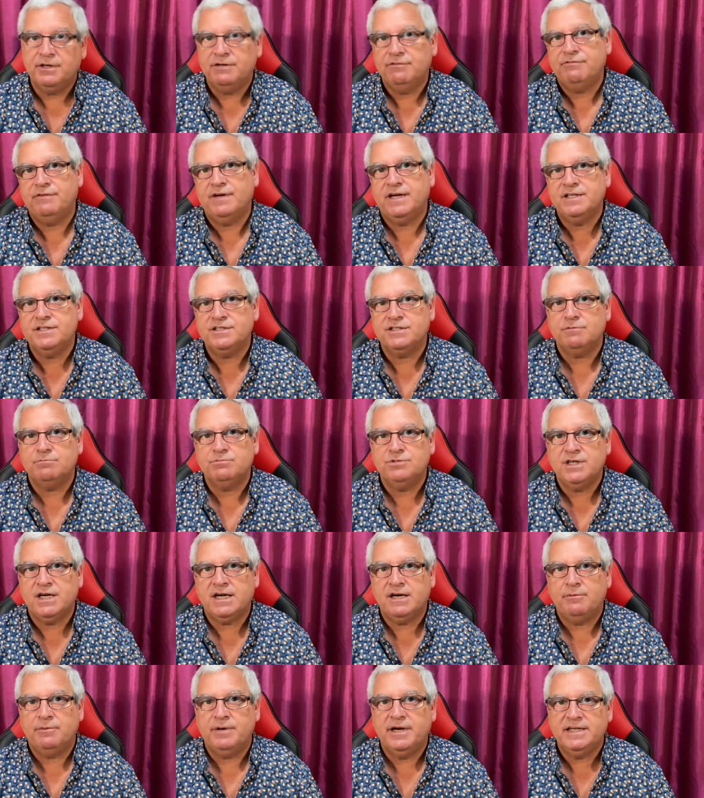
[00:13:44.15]
if it ends up
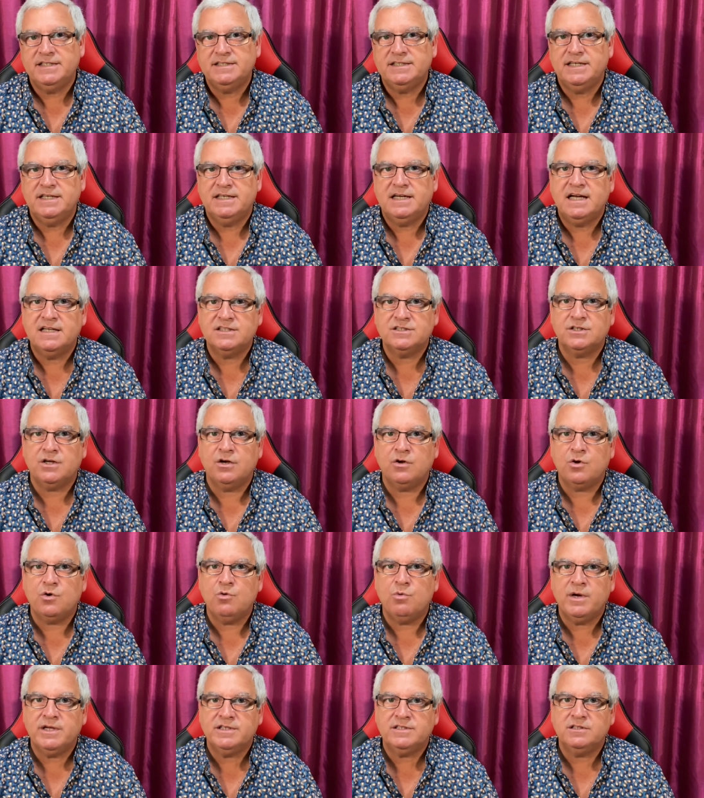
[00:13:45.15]
direct, it has got
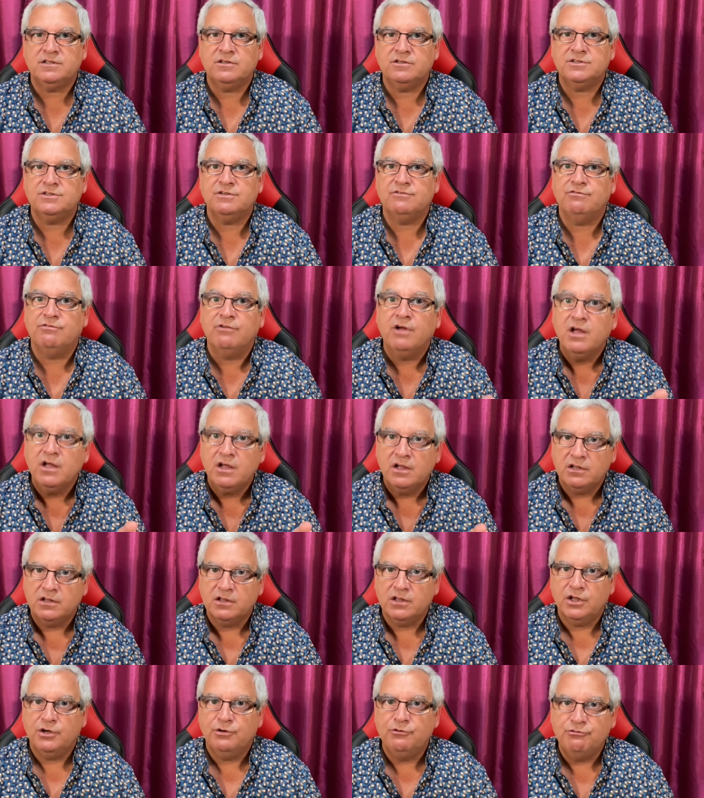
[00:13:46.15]
quite a lot of
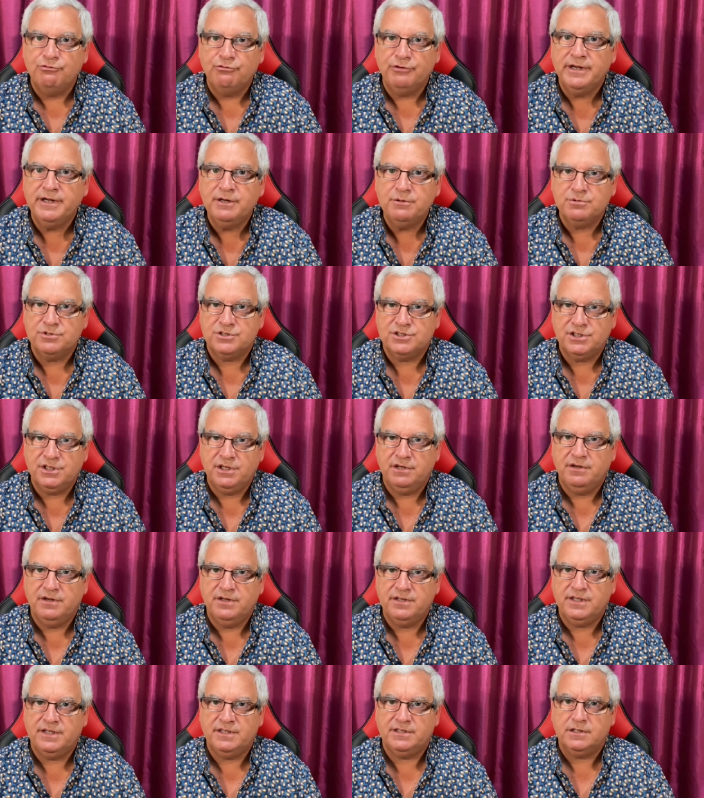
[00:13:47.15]
low frequency. You
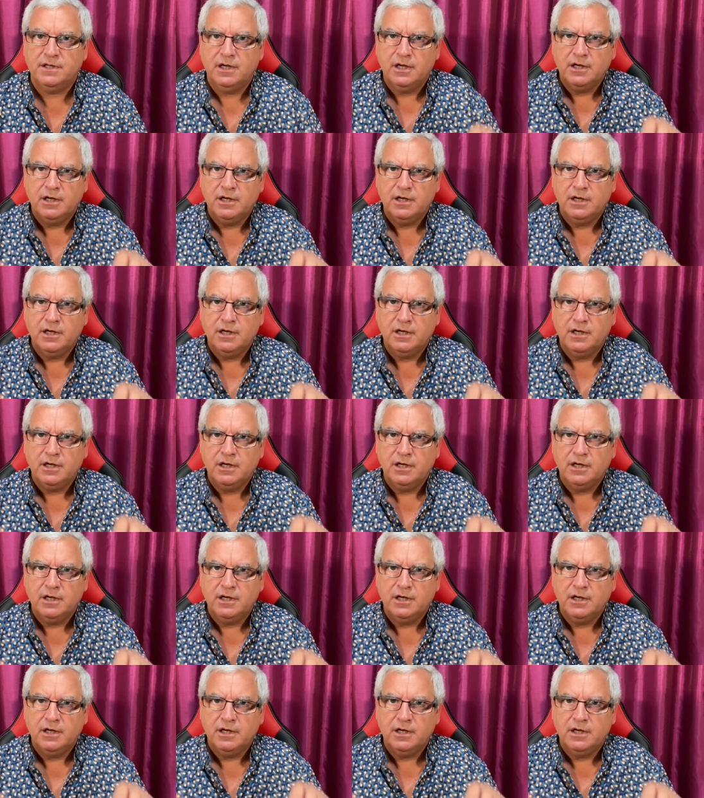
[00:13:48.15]
hear this